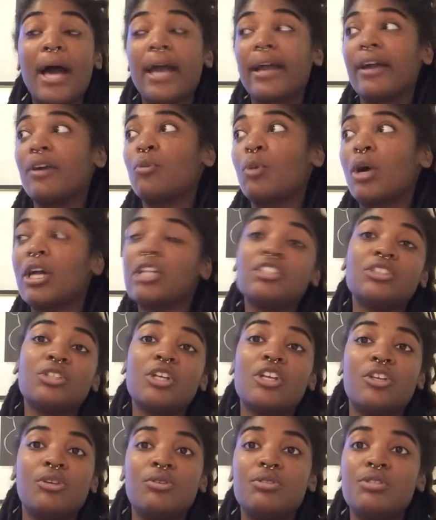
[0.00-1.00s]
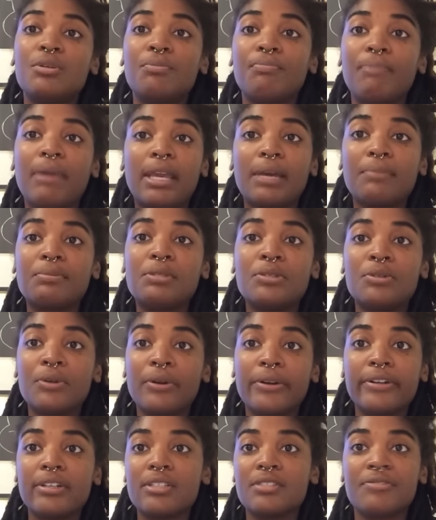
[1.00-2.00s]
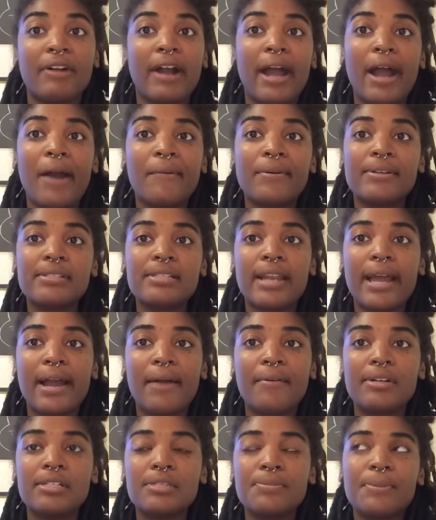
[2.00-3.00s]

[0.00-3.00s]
I could watch YouTube makeup tutorials for hours and hours,